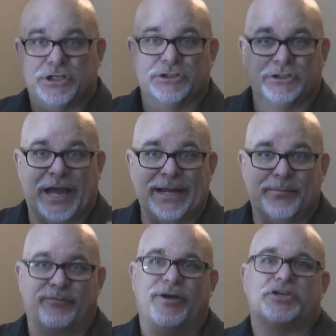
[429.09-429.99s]
/ lighting
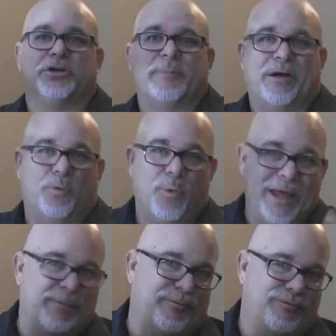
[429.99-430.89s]
professional, about
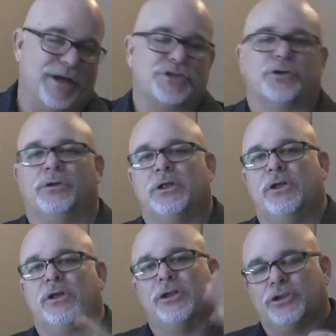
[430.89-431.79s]
wedding professional.
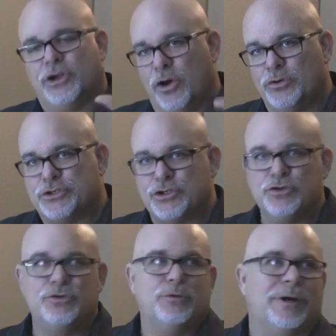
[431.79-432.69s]
Go
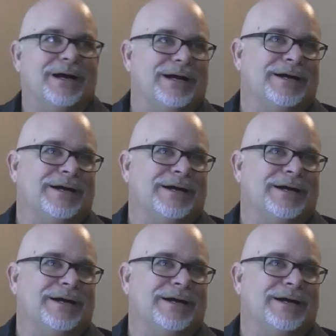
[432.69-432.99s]
to